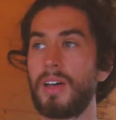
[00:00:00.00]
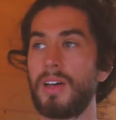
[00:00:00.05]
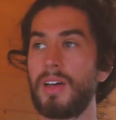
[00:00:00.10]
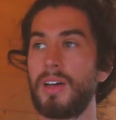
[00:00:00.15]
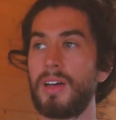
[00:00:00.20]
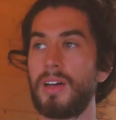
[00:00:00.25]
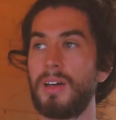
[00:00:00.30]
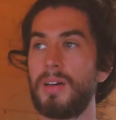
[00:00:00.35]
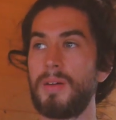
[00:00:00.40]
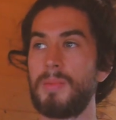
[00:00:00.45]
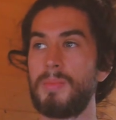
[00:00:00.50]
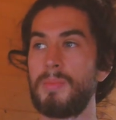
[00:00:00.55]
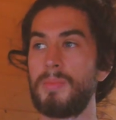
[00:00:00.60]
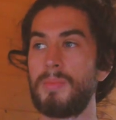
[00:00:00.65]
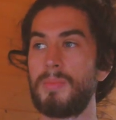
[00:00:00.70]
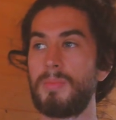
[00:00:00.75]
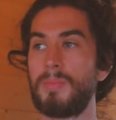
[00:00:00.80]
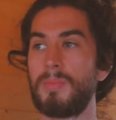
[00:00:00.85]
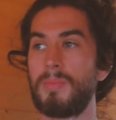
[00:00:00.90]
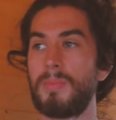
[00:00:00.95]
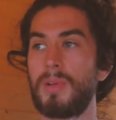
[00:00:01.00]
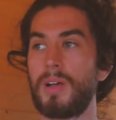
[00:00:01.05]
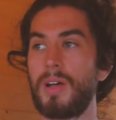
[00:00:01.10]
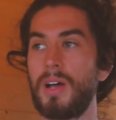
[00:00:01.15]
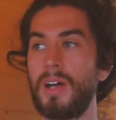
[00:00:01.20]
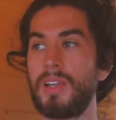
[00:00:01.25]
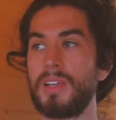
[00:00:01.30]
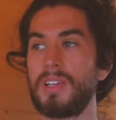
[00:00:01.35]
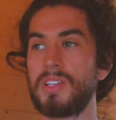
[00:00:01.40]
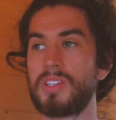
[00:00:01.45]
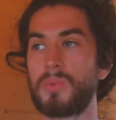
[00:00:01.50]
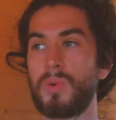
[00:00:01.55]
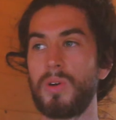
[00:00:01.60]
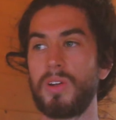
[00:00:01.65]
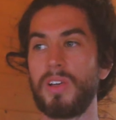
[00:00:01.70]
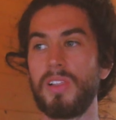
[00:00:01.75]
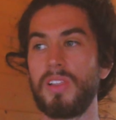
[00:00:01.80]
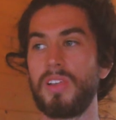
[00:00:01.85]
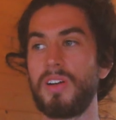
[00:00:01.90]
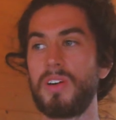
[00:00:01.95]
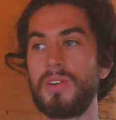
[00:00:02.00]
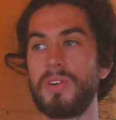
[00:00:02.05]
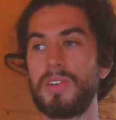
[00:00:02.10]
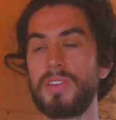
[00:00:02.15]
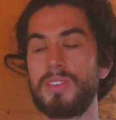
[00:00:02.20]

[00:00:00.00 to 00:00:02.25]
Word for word: um, and each one alone